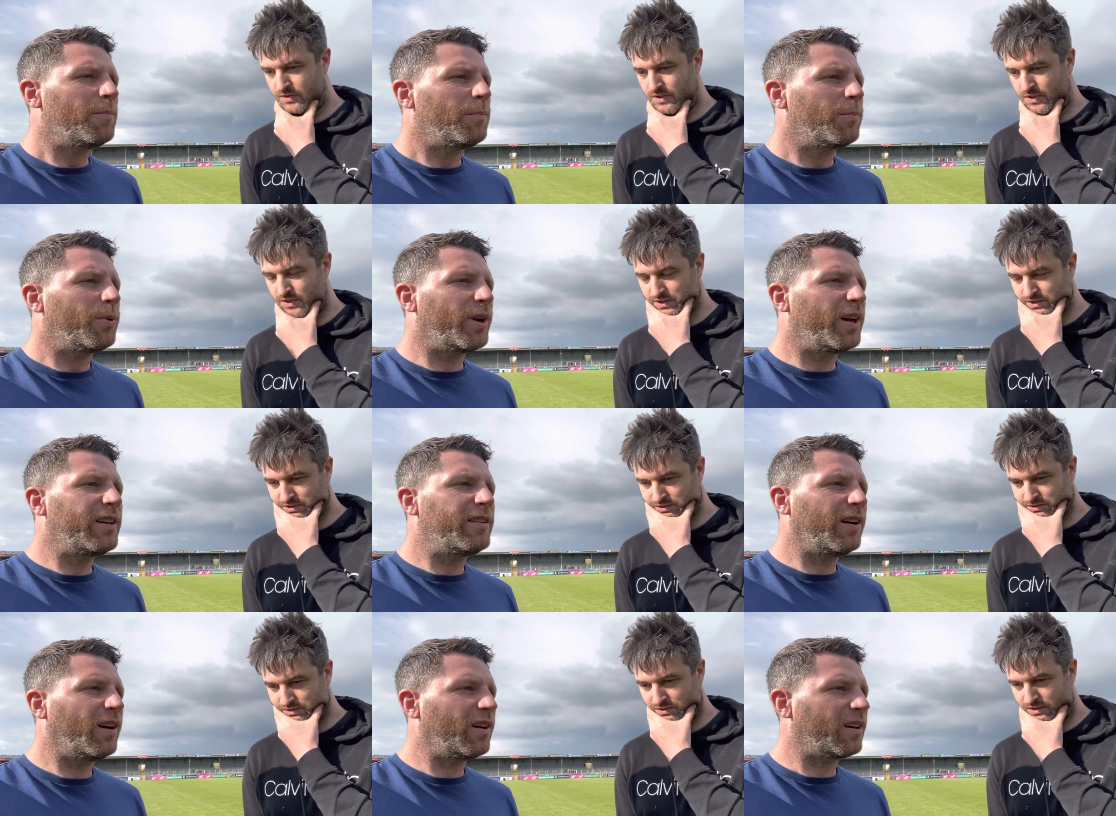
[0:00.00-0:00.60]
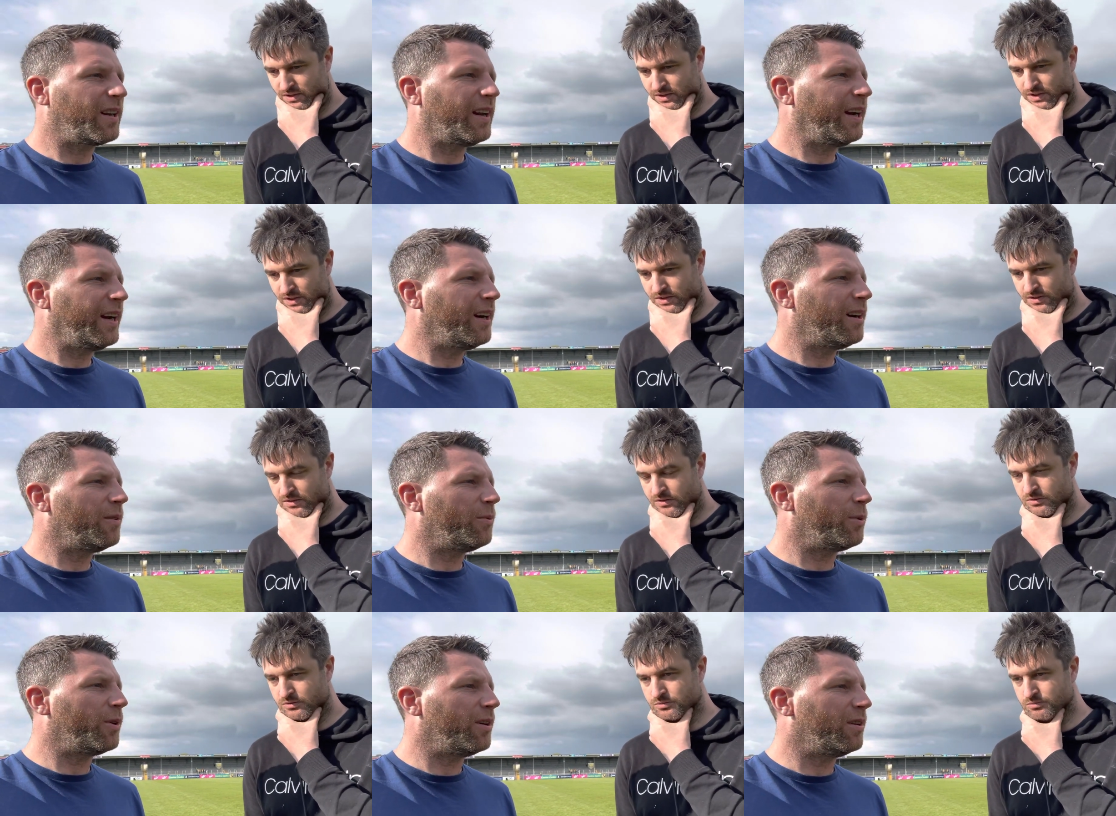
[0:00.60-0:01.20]
Speaker 1: but I thought
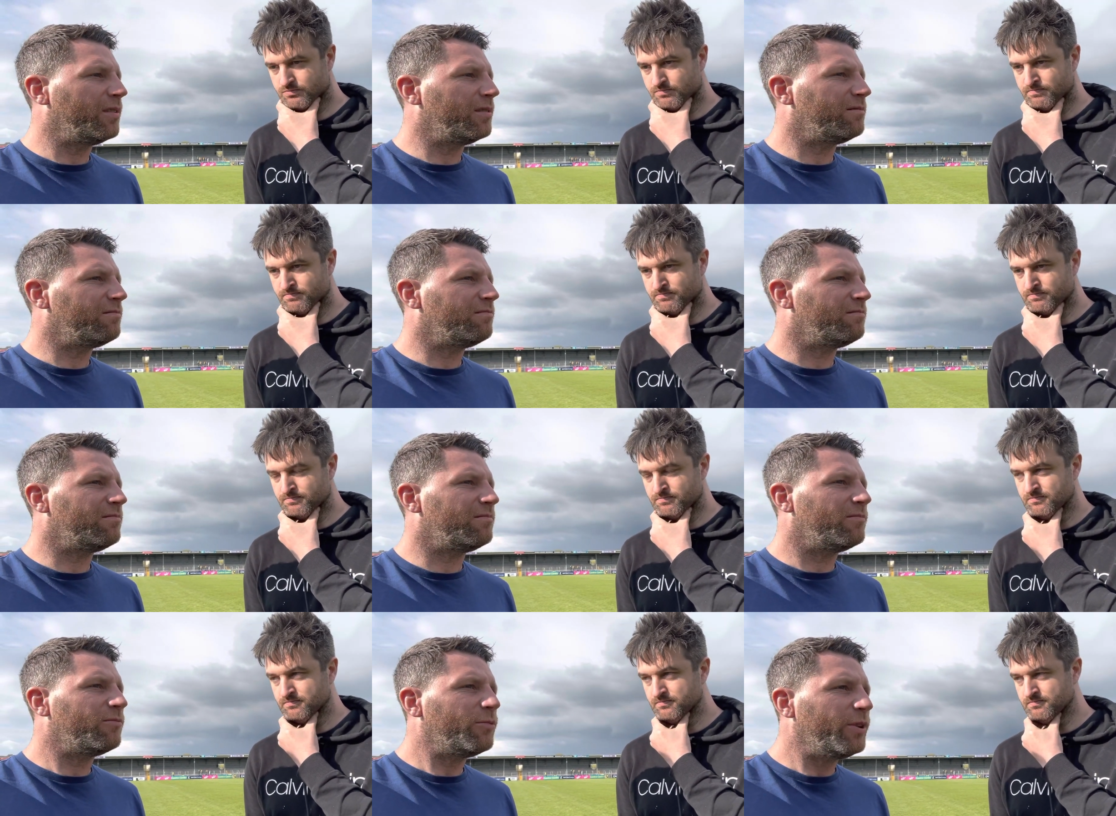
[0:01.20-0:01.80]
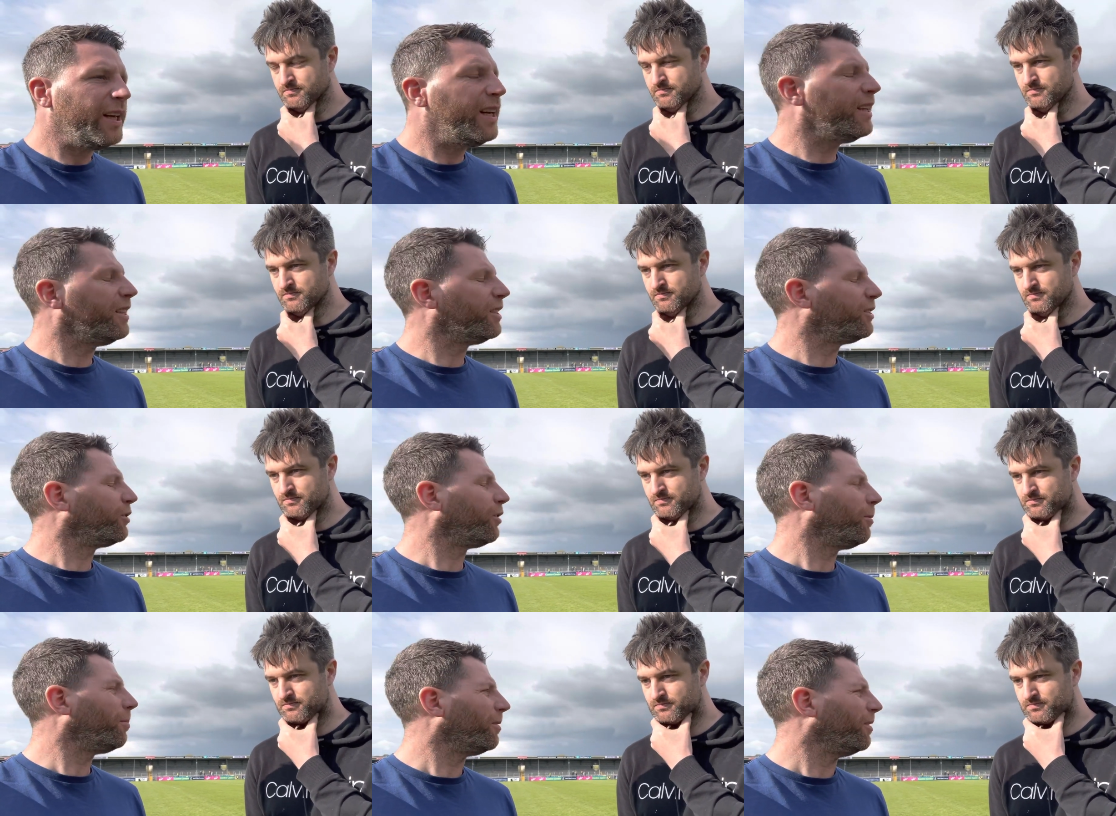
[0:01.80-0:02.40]
Clare were really
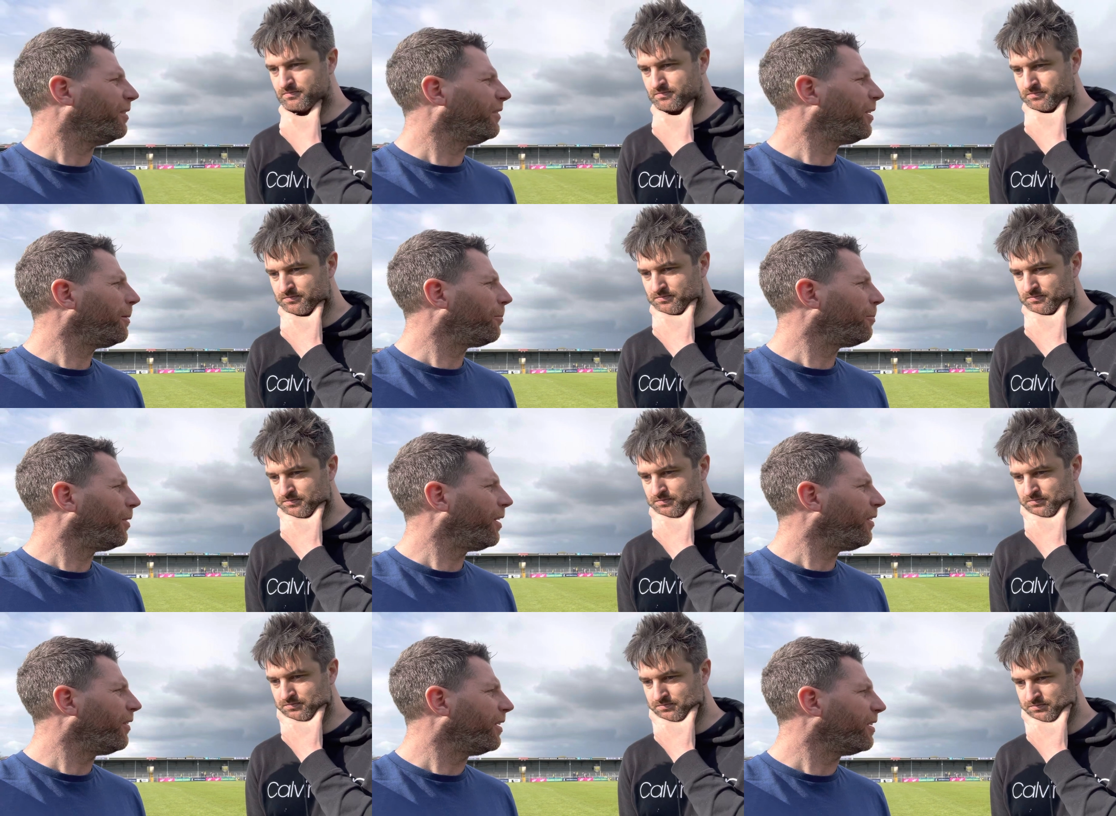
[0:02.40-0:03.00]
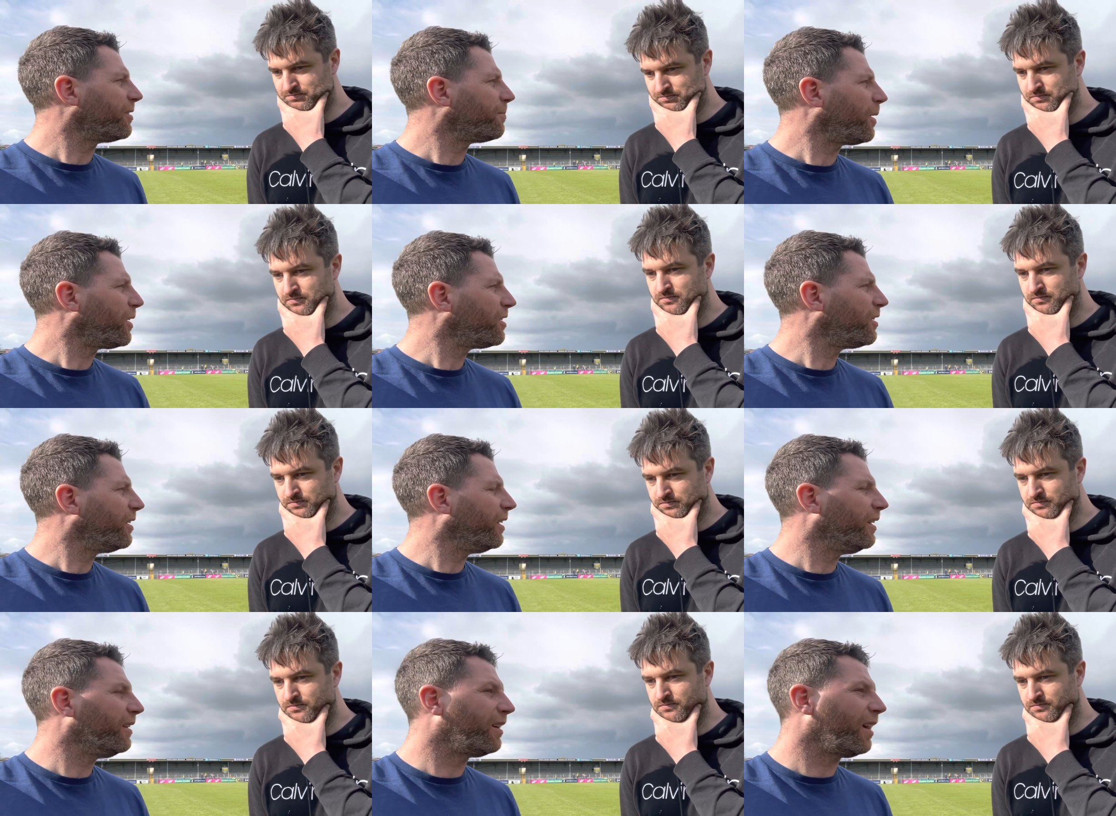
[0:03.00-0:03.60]
troubling Tipperary,
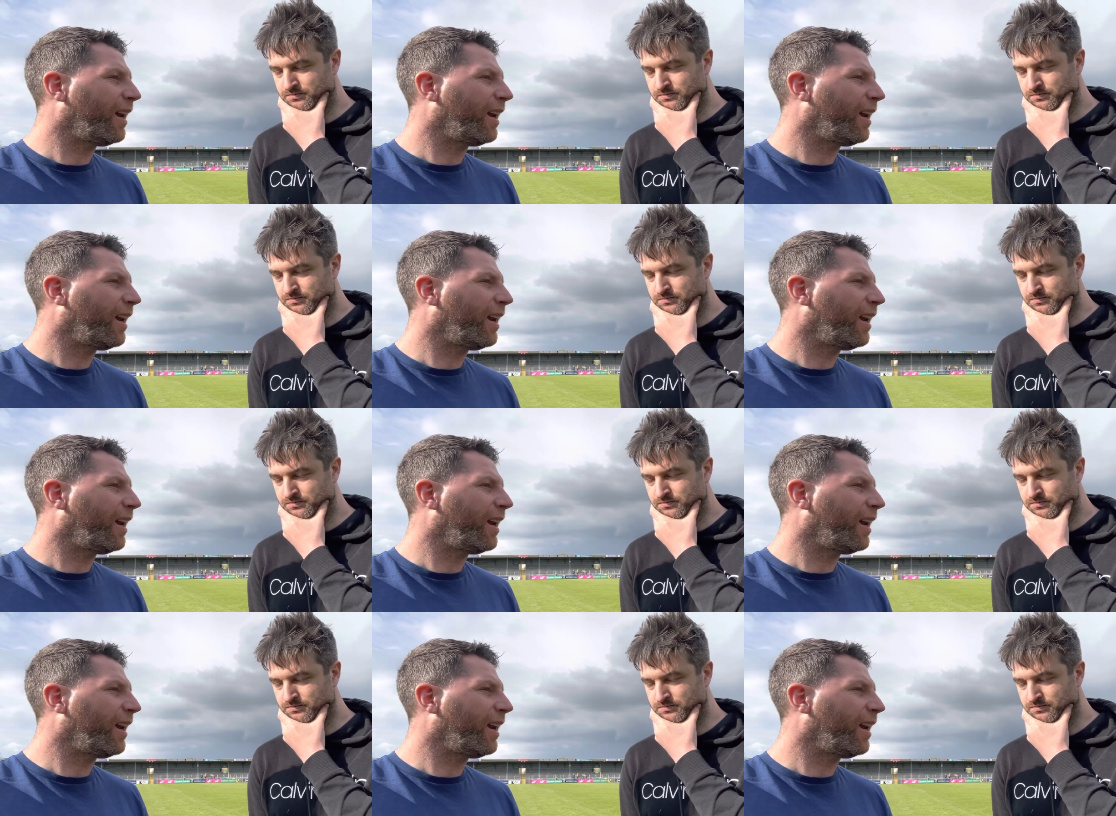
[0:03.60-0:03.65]
especially the